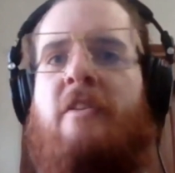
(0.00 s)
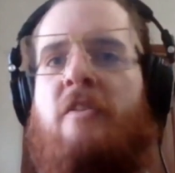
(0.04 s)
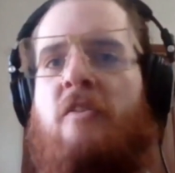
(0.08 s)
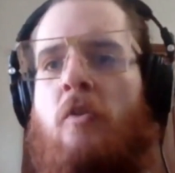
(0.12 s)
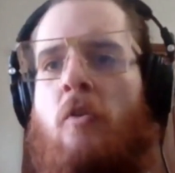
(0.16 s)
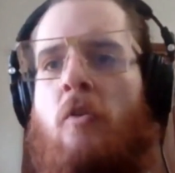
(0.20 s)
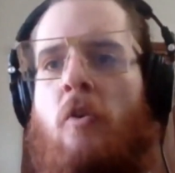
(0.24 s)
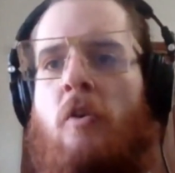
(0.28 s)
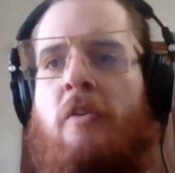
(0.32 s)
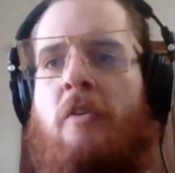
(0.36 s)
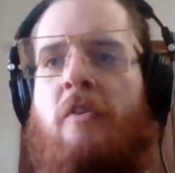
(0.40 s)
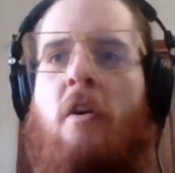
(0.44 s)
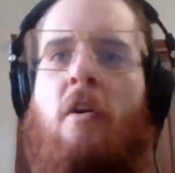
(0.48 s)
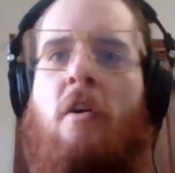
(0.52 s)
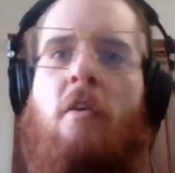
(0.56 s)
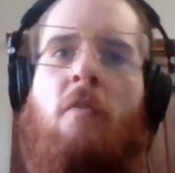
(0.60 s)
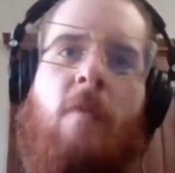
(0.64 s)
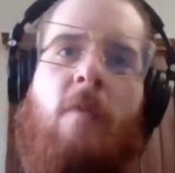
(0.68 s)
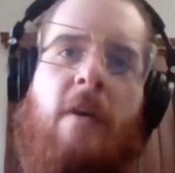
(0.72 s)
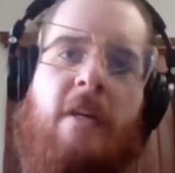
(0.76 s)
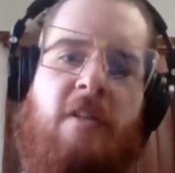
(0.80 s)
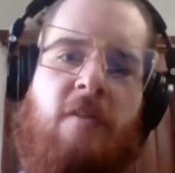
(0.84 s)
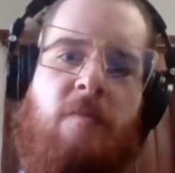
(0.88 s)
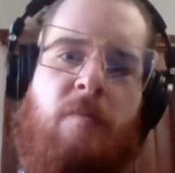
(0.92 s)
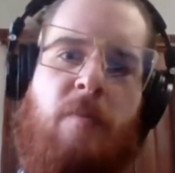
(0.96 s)
we sold
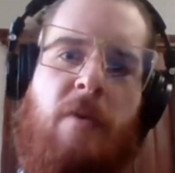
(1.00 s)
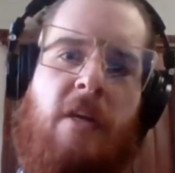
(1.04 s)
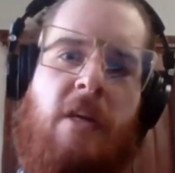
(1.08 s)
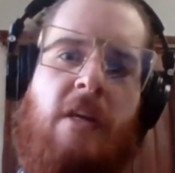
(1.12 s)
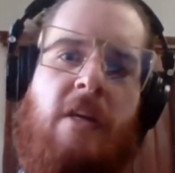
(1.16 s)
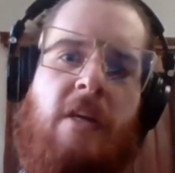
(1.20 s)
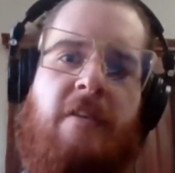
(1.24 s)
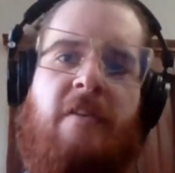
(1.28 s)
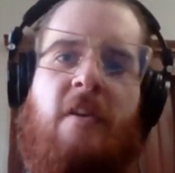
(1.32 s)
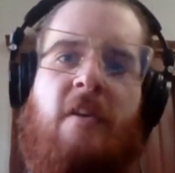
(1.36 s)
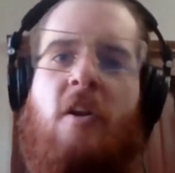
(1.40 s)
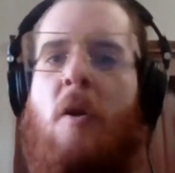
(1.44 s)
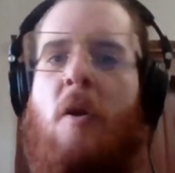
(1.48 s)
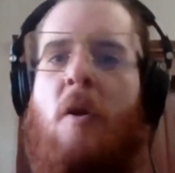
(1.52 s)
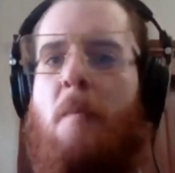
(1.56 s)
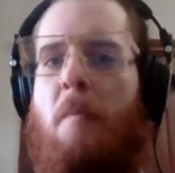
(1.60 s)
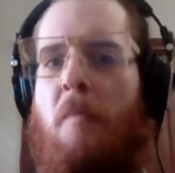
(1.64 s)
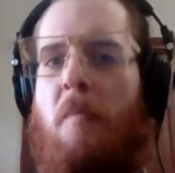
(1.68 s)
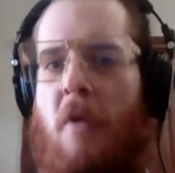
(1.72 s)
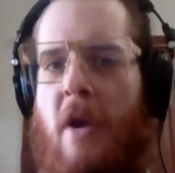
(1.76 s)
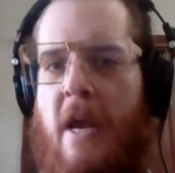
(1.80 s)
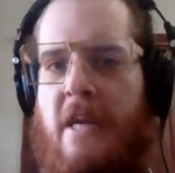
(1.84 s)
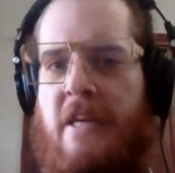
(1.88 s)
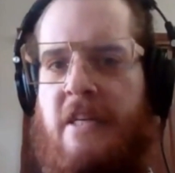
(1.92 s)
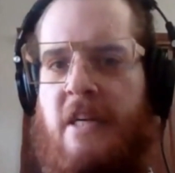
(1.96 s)
our recipes
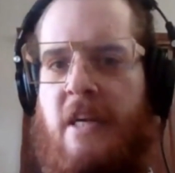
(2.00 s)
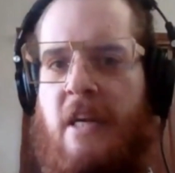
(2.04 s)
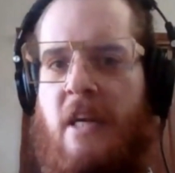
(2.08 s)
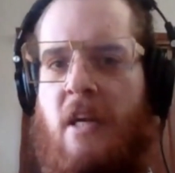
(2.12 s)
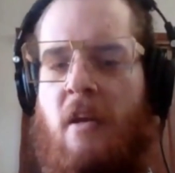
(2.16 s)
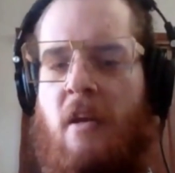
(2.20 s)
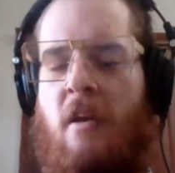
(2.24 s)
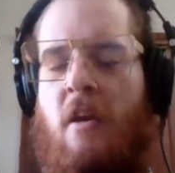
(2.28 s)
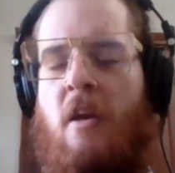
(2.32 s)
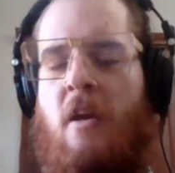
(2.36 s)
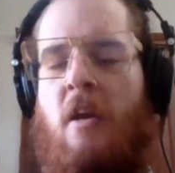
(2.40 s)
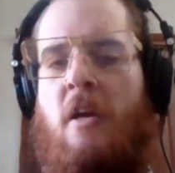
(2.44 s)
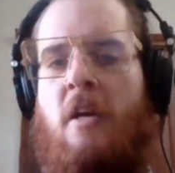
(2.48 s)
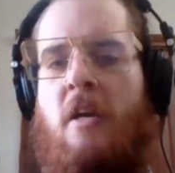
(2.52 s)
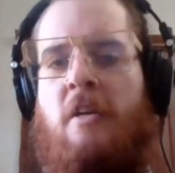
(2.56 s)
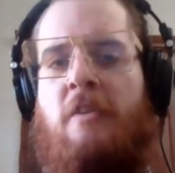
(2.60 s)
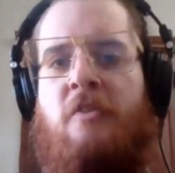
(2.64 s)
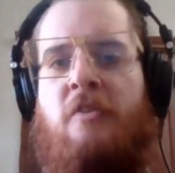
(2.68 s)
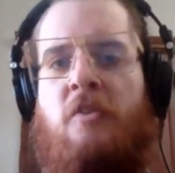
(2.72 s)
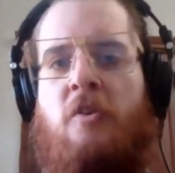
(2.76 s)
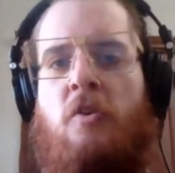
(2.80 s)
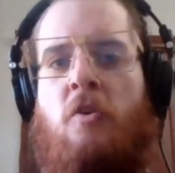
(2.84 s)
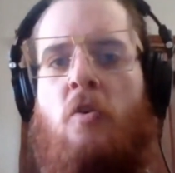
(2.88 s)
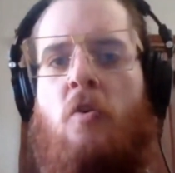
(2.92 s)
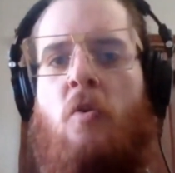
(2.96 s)
and our branding
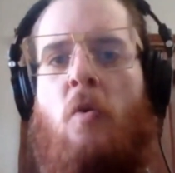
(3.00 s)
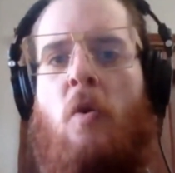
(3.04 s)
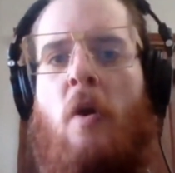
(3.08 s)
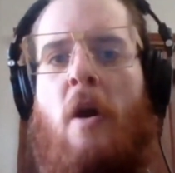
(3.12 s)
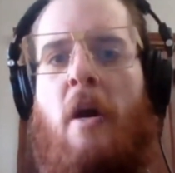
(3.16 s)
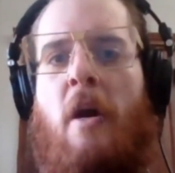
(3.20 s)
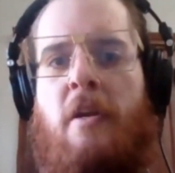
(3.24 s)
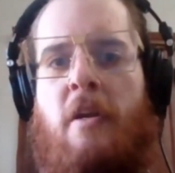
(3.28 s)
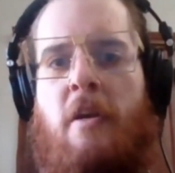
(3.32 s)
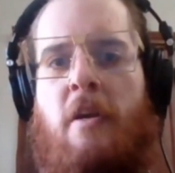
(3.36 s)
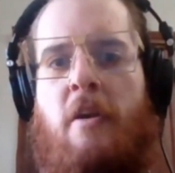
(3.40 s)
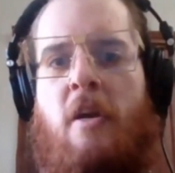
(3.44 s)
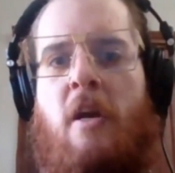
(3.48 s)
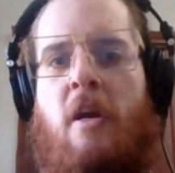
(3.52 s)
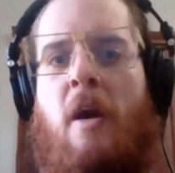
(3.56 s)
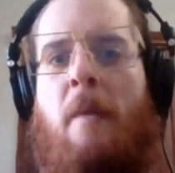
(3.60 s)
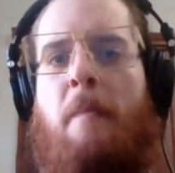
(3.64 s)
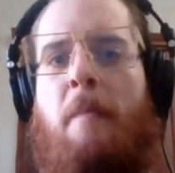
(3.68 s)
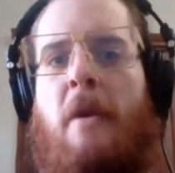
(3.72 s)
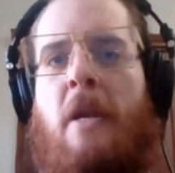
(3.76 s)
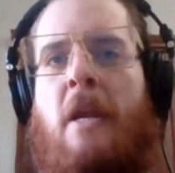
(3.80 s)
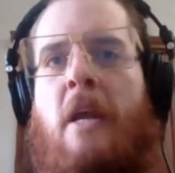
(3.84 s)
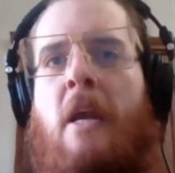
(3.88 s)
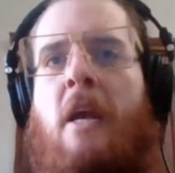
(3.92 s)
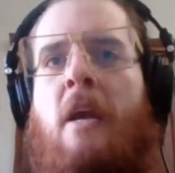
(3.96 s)
to
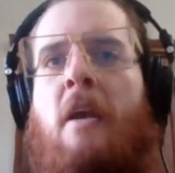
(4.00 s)
another